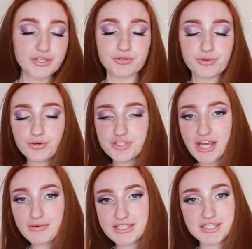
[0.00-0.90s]
When you thought
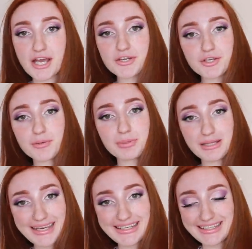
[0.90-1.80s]
I was done
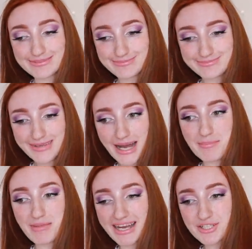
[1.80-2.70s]
complaining,
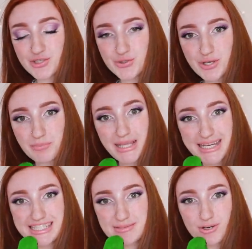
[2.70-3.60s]
I'm back to
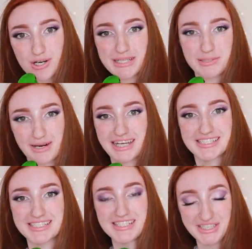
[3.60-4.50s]
complain some more about the
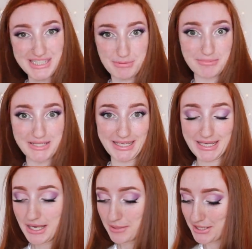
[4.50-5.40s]
prices on this
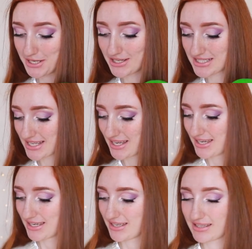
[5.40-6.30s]
website because
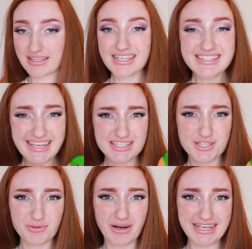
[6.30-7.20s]
these
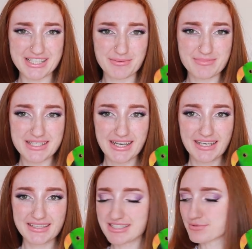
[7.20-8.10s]
next two items,
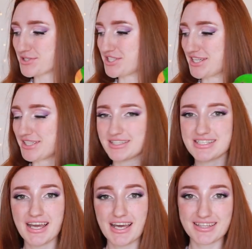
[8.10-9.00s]
this is
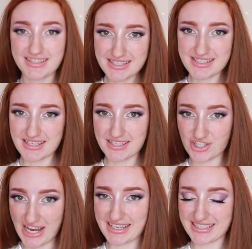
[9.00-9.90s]
ridiculous. This
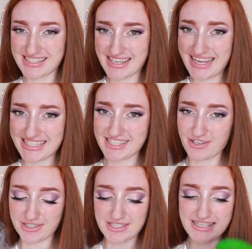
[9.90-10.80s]
jacket is eighty
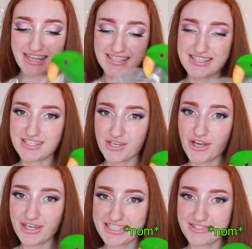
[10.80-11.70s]
dollars and this
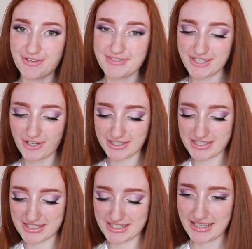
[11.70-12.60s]
skirt is fifty
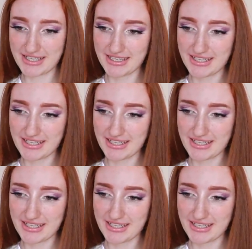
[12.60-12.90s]
dollars.